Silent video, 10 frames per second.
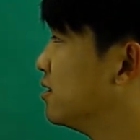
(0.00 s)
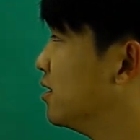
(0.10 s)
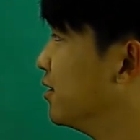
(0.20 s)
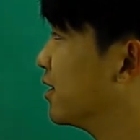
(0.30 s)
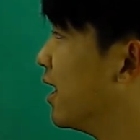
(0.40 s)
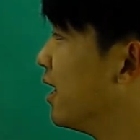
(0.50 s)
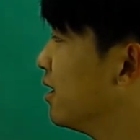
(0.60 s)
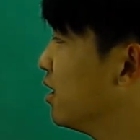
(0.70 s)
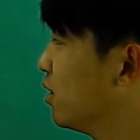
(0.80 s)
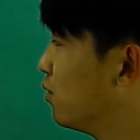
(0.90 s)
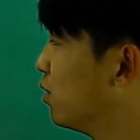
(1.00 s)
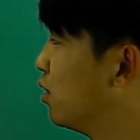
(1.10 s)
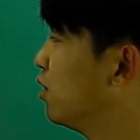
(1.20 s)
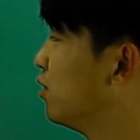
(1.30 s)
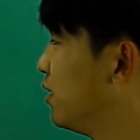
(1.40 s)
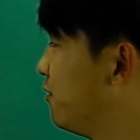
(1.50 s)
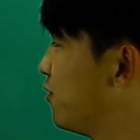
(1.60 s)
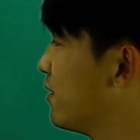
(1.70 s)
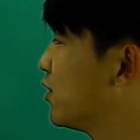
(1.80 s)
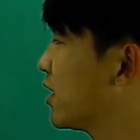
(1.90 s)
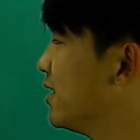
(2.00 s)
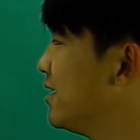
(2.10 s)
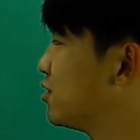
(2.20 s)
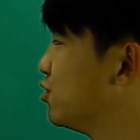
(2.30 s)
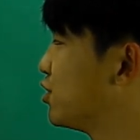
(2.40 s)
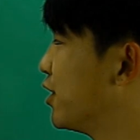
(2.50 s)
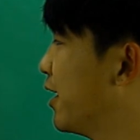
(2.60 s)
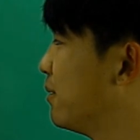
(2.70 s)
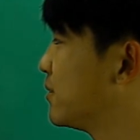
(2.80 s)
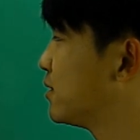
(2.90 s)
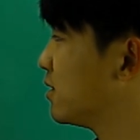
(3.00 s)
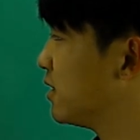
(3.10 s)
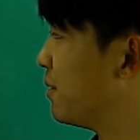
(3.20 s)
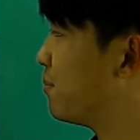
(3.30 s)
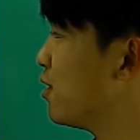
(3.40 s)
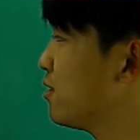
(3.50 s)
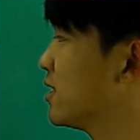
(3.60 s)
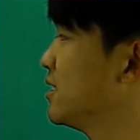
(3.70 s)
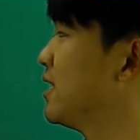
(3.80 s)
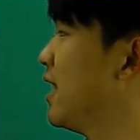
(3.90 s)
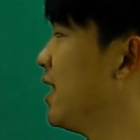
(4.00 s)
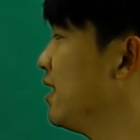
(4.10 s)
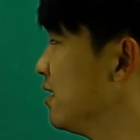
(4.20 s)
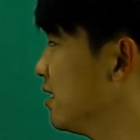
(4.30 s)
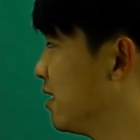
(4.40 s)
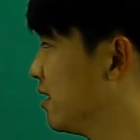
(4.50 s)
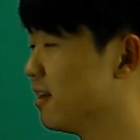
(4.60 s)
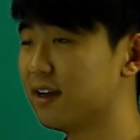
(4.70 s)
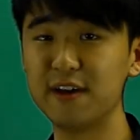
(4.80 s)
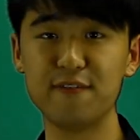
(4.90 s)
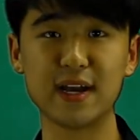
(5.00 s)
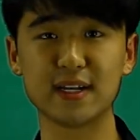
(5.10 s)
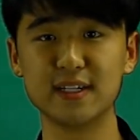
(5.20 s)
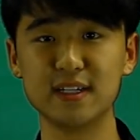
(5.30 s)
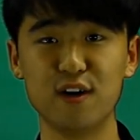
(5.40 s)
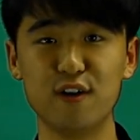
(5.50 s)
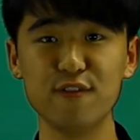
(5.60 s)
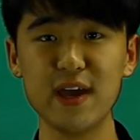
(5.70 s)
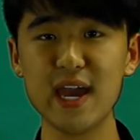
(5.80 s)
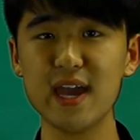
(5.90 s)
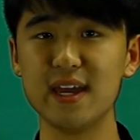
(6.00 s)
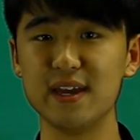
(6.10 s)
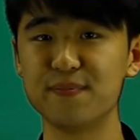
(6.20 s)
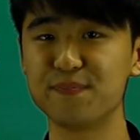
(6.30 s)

Okay, well, if we have a look at these two terms, they both contain a factor of a.